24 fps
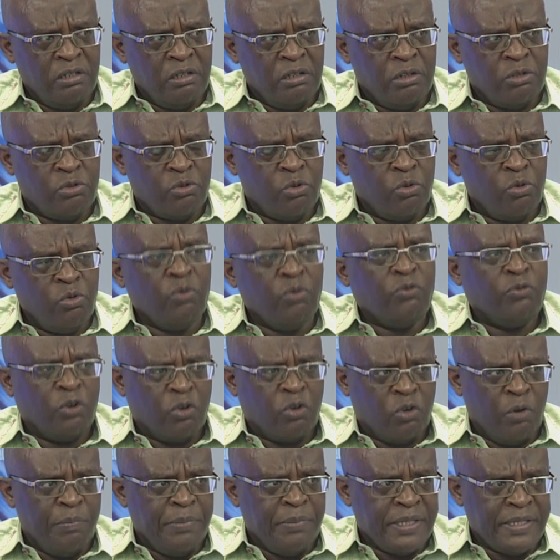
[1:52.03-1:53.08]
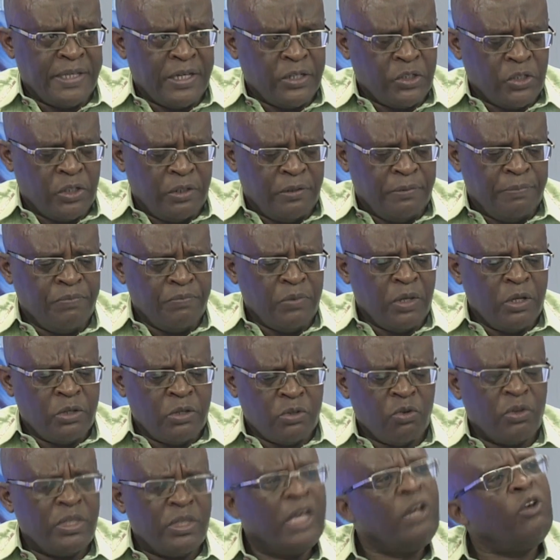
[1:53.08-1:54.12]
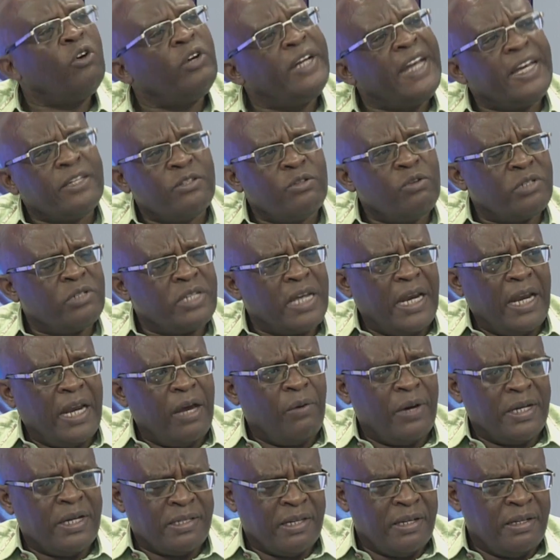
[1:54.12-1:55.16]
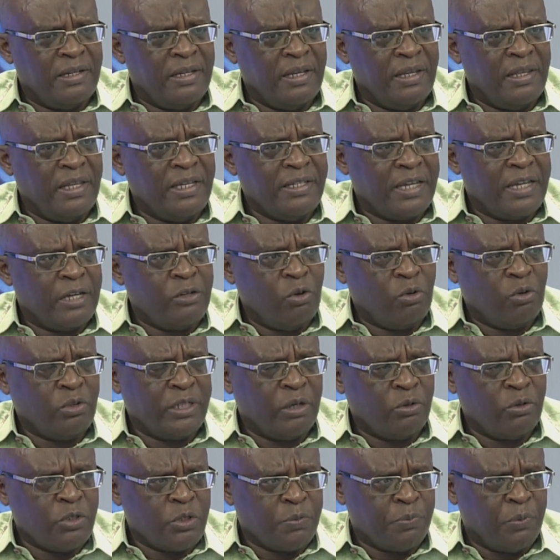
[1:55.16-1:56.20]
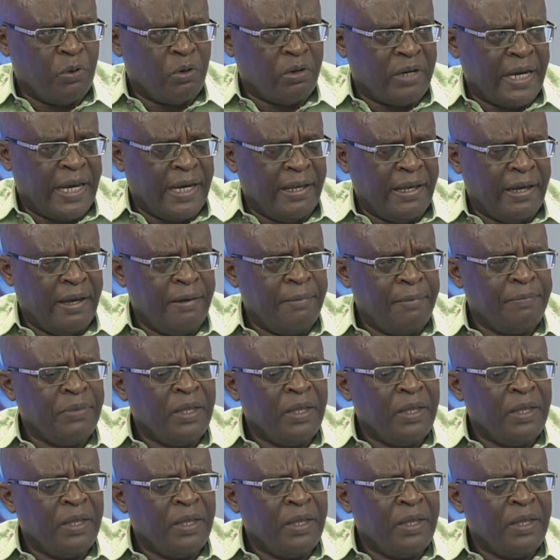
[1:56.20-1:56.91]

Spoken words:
to look for compensation. So the law does not allow us, and there is a doctor who spoke earlier,